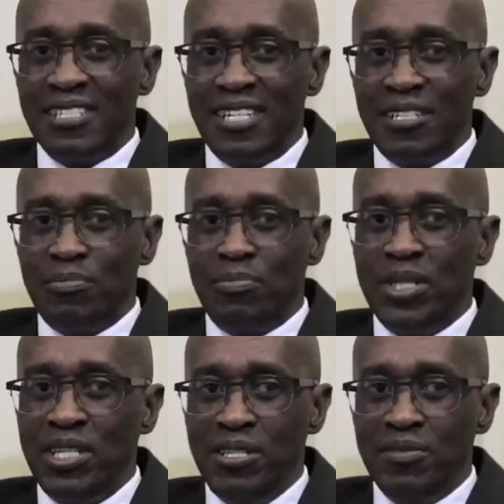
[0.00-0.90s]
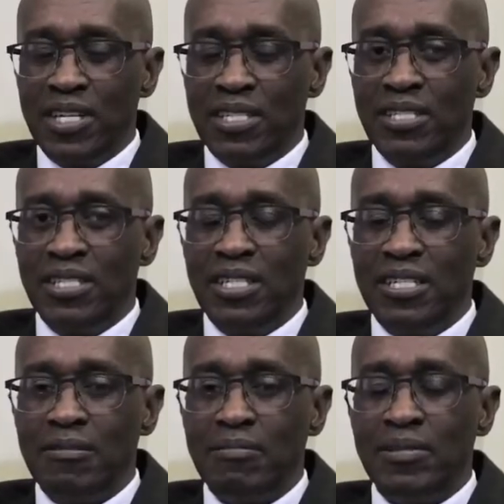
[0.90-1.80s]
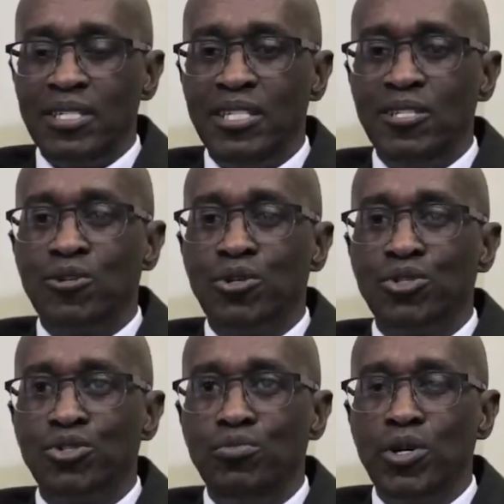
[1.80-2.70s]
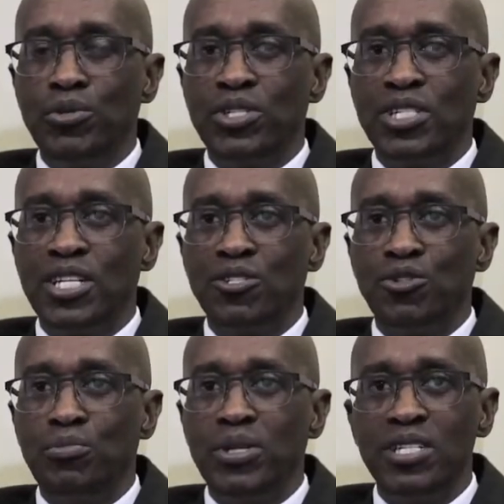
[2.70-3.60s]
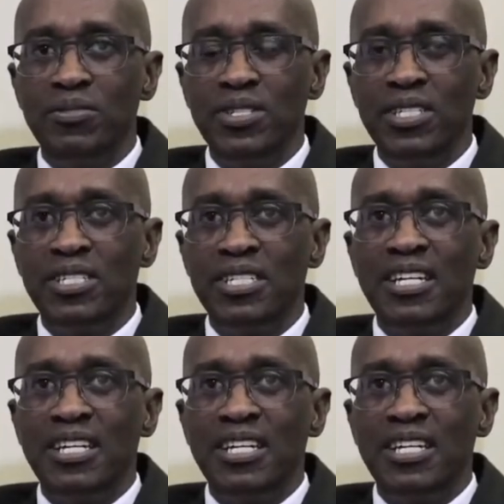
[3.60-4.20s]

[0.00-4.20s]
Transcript: I believe that the consumer would stand to benefit